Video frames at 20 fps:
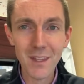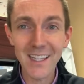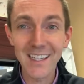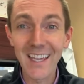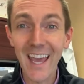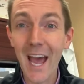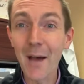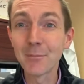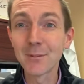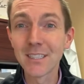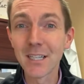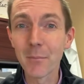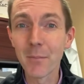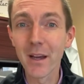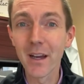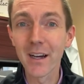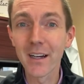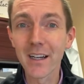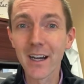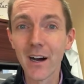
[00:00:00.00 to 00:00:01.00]
Captain
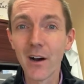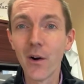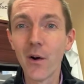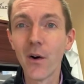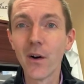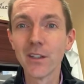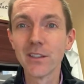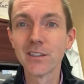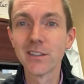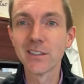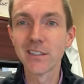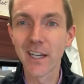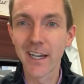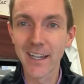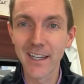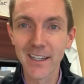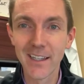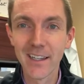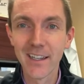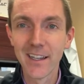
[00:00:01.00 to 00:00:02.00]
America on
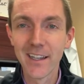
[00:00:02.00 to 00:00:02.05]
site.